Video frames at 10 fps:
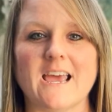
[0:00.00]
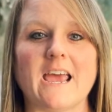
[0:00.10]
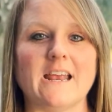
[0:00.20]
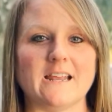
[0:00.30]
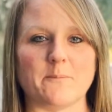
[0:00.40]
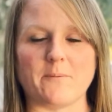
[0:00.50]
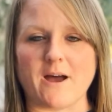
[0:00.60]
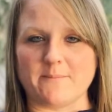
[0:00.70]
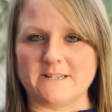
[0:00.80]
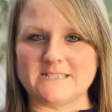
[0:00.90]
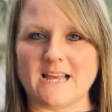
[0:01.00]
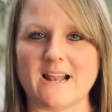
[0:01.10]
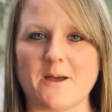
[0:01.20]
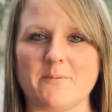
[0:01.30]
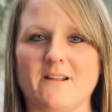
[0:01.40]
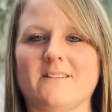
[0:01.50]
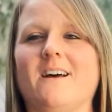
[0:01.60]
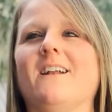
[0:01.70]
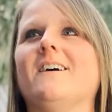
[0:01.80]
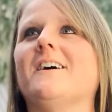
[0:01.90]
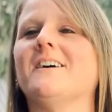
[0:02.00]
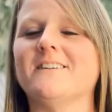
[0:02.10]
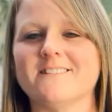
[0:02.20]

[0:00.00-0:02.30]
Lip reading: And it popped its head up and I thought, oh,